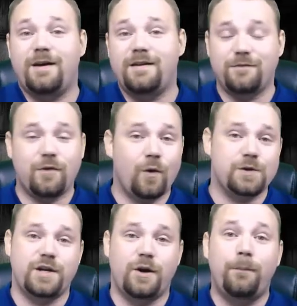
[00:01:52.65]
and of
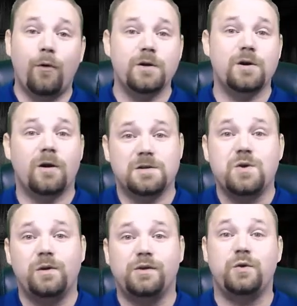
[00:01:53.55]
course, you know, pour your heart and
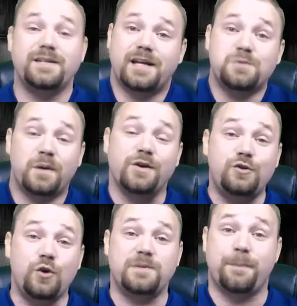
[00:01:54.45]
soul into it because that's what
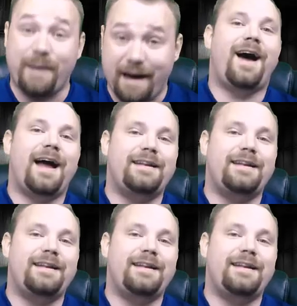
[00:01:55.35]
YouTube is about.